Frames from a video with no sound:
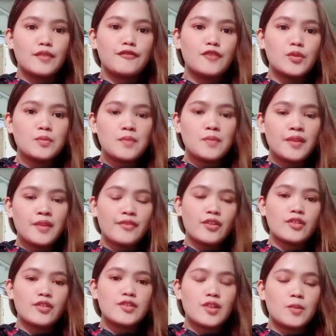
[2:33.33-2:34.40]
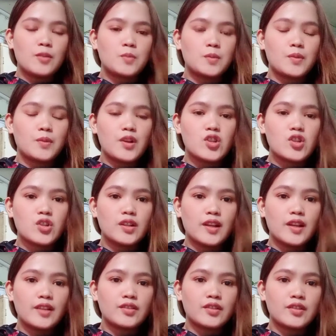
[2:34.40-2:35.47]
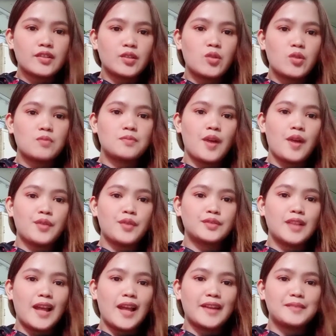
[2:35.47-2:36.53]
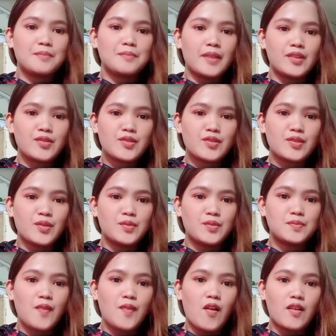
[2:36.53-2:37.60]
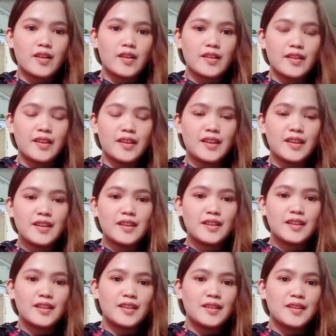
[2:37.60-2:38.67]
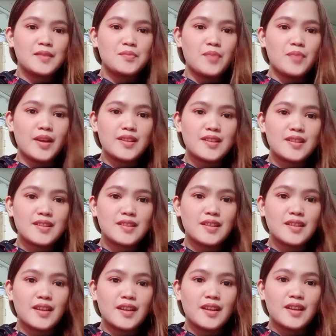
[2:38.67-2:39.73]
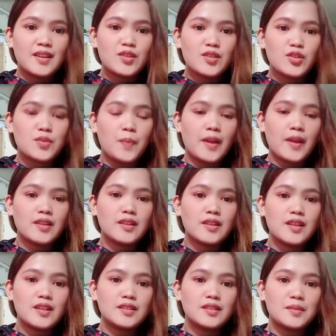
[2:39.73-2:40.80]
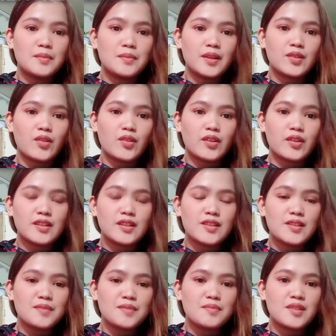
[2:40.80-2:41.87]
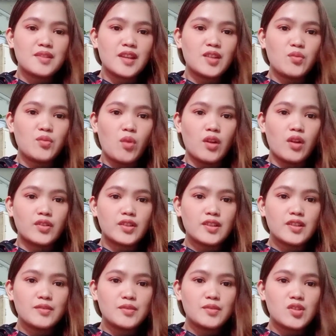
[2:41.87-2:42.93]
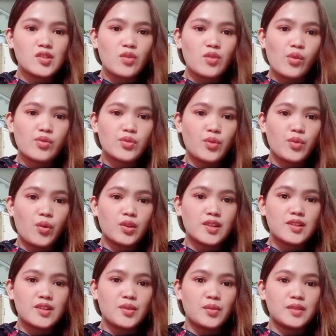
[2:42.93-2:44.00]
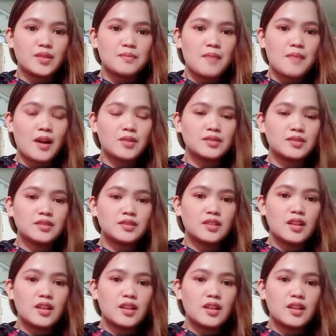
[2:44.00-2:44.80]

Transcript: Few methods of preparation under the compound light microscope are by suspending the microorganisms in water, which is also called as the wet mount,